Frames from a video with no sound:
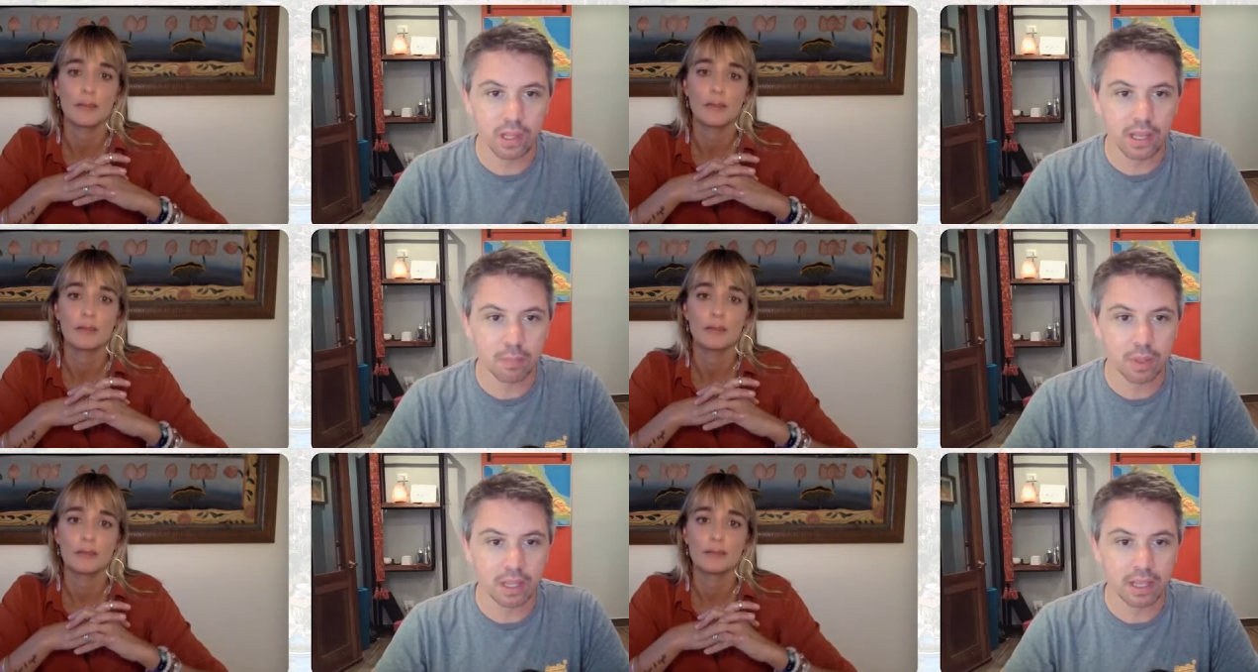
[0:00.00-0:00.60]

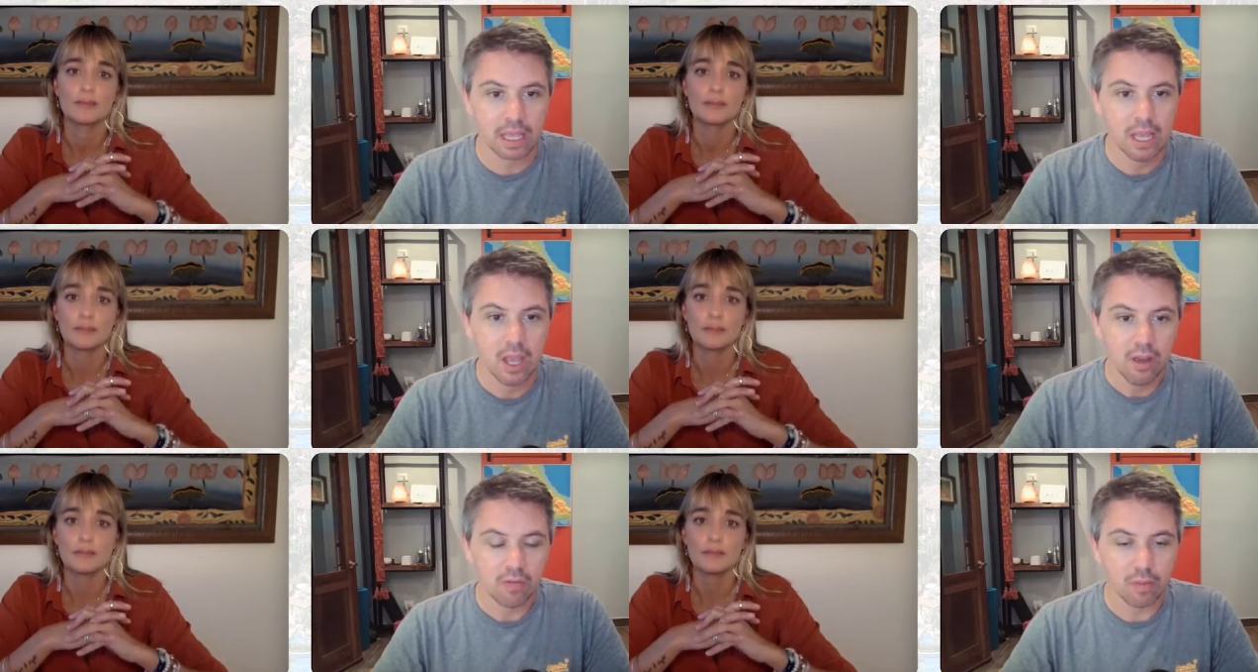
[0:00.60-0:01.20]
Speaker 1: like. But like
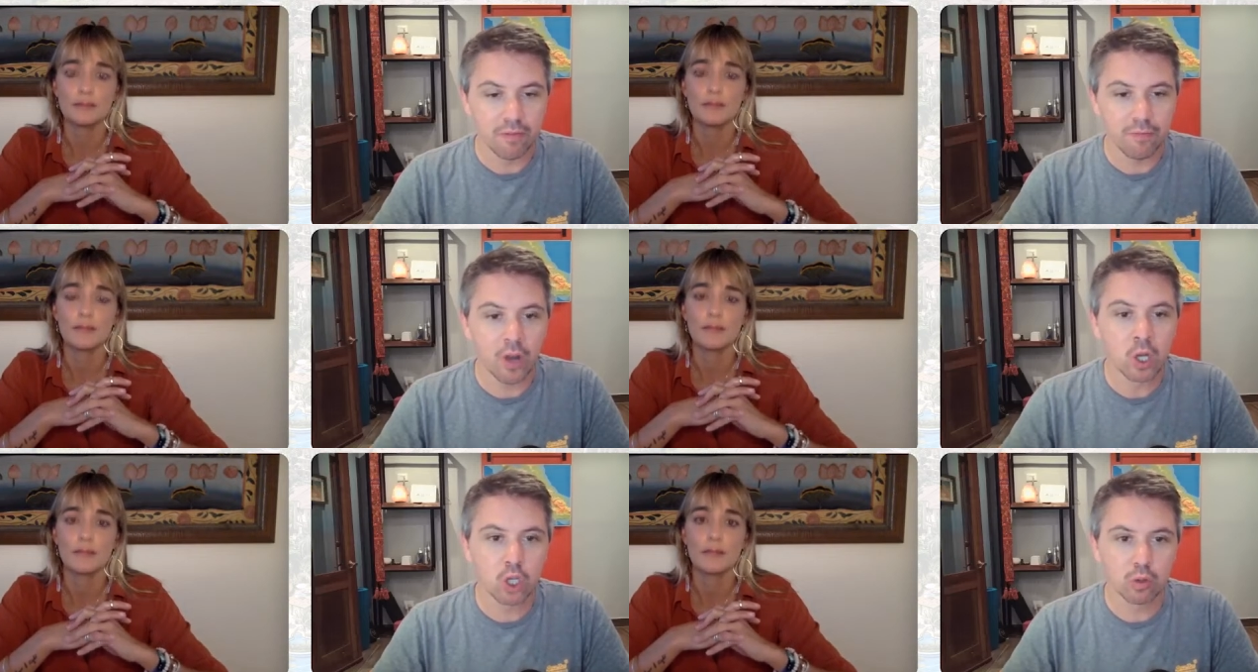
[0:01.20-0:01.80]
from a
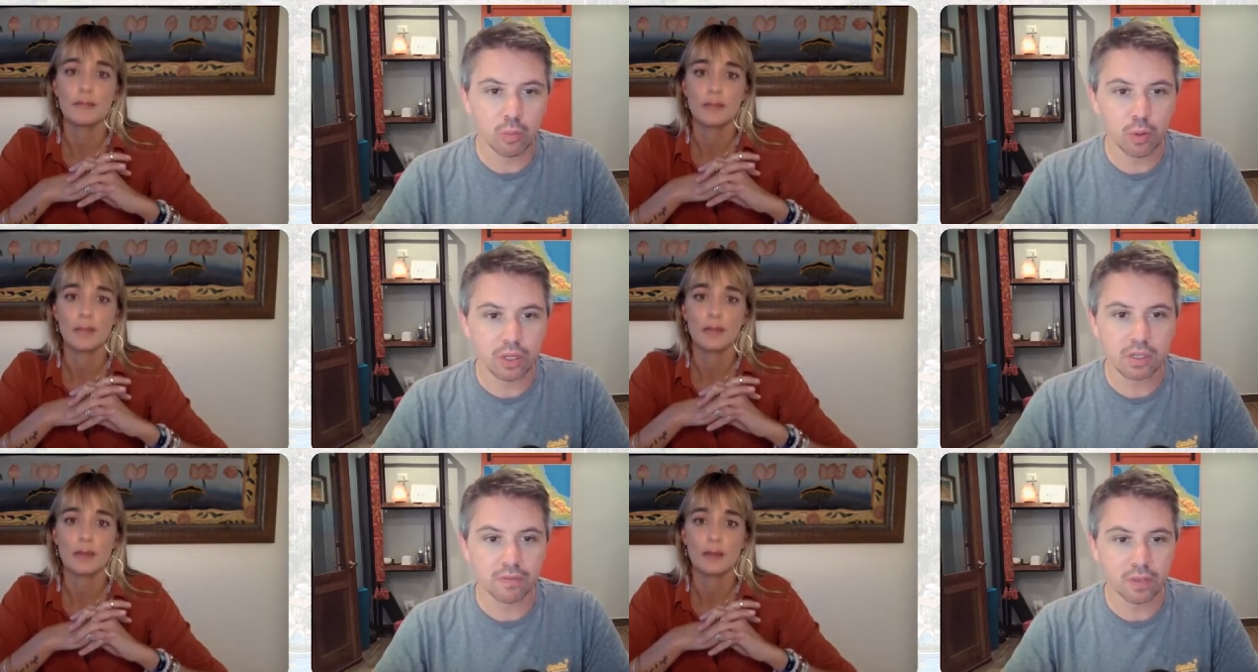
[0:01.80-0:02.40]
functional
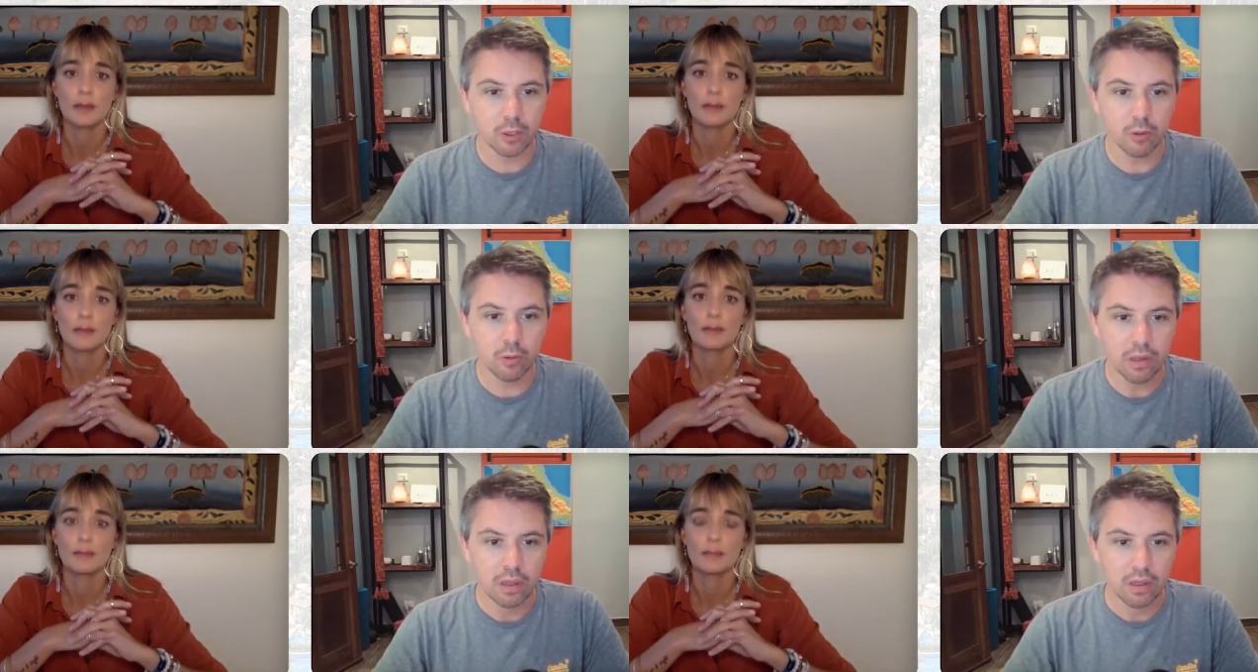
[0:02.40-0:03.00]
point of
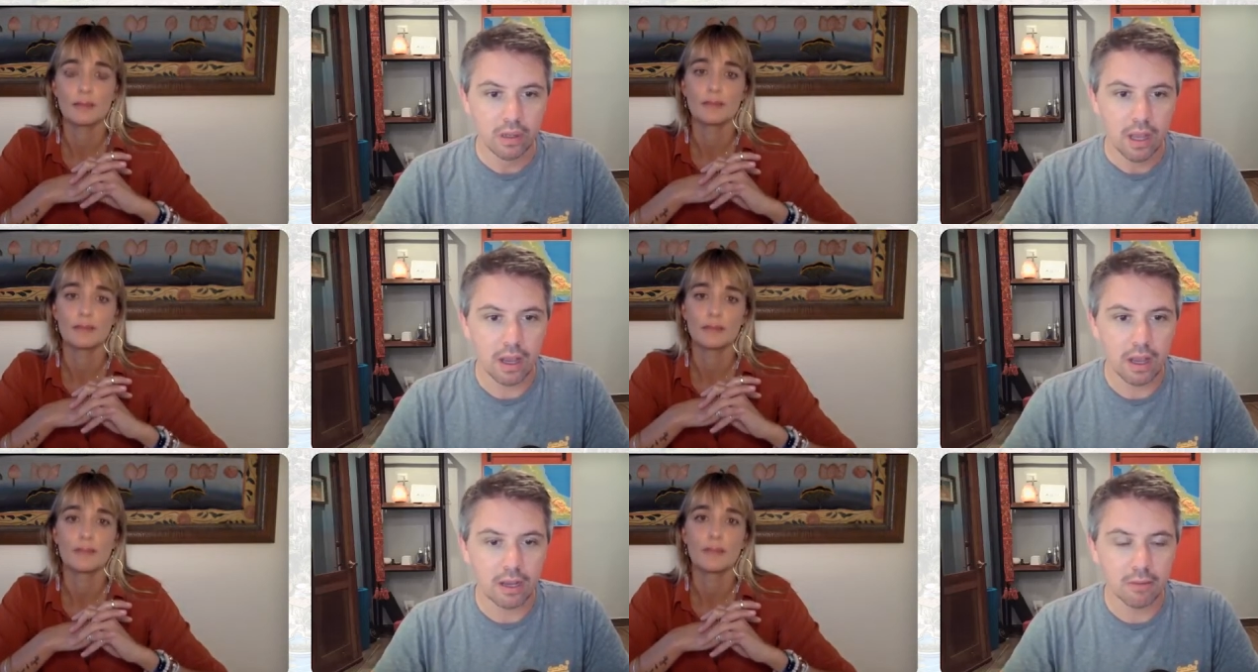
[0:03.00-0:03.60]
view,
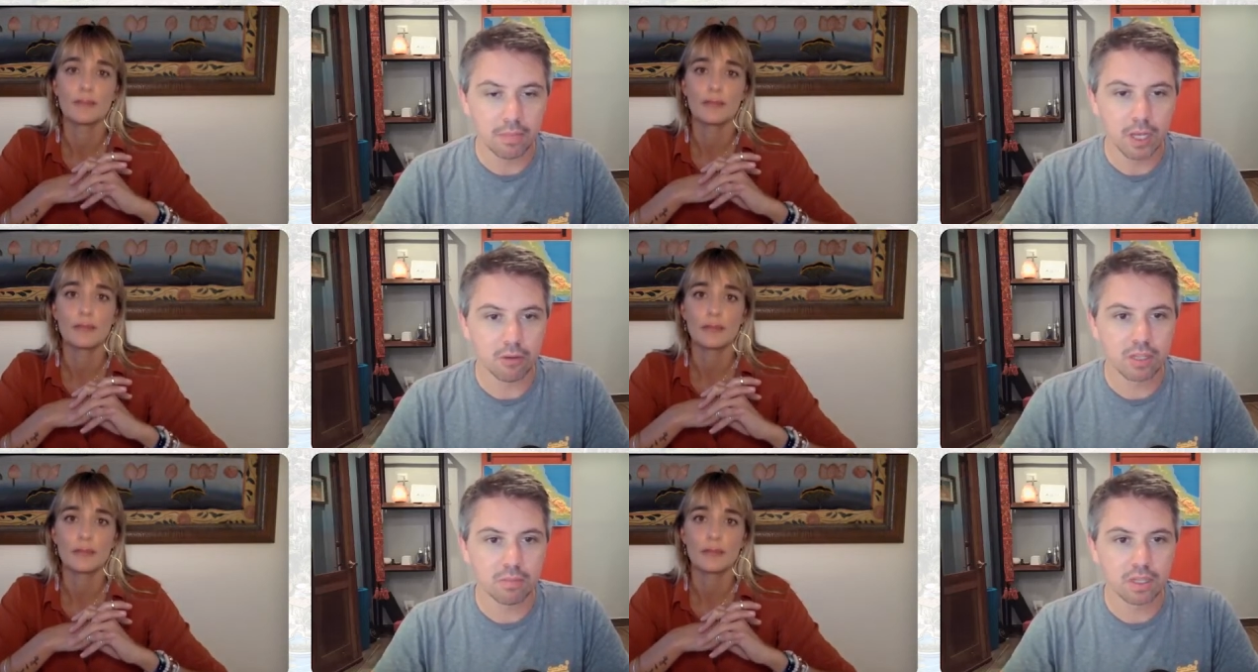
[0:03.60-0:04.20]
um, you
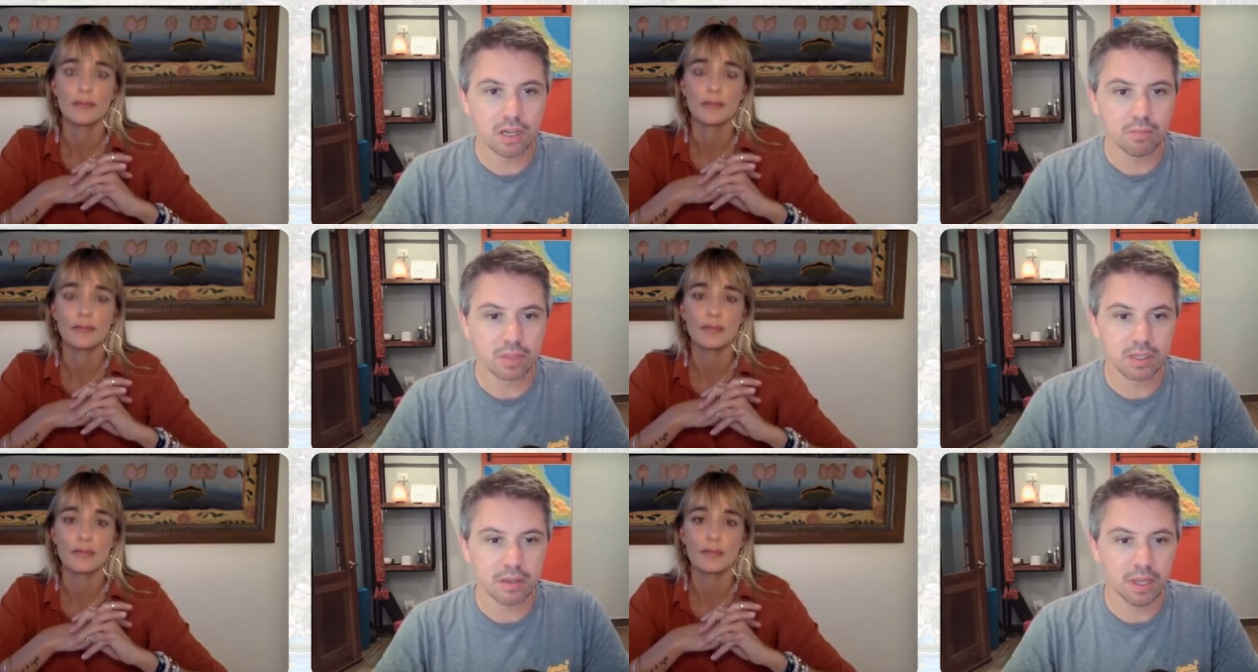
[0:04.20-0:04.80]
know
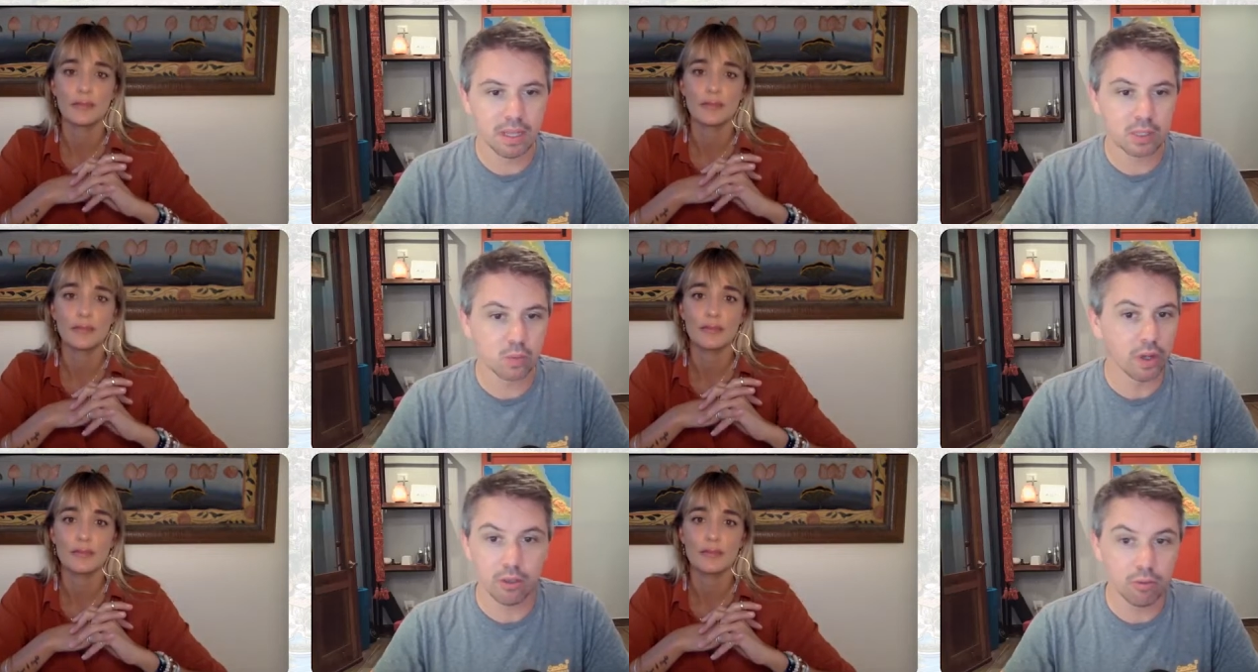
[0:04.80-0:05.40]
sometimes i mean
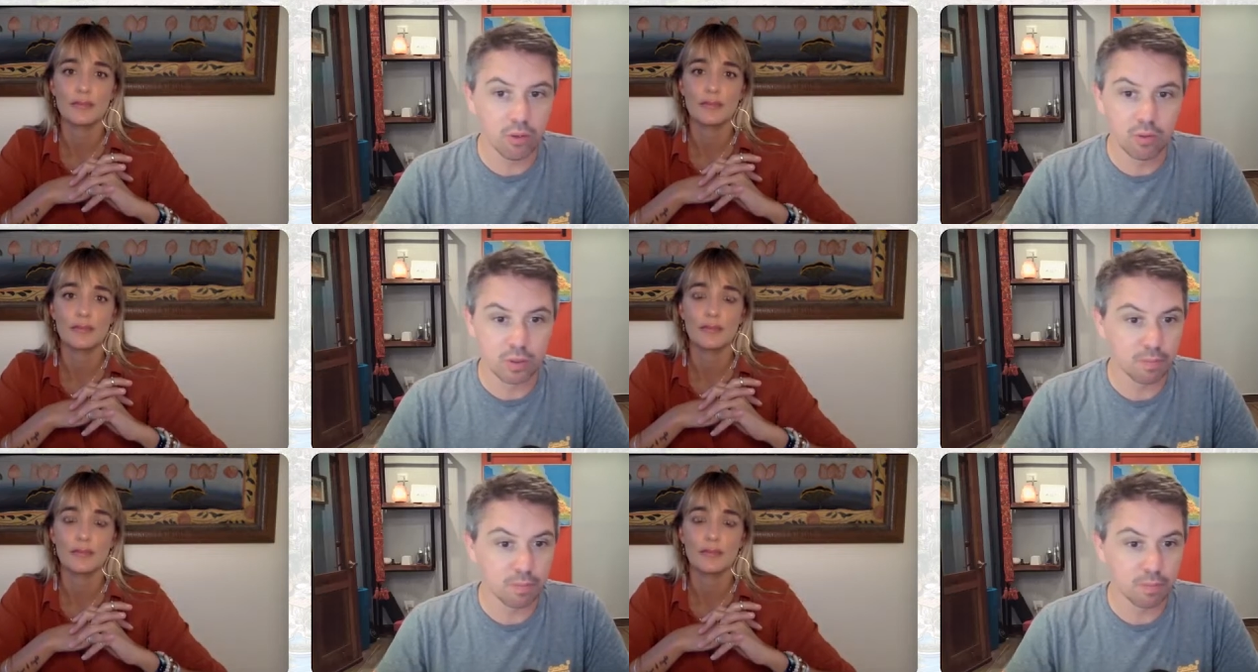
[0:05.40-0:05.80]
that's why you use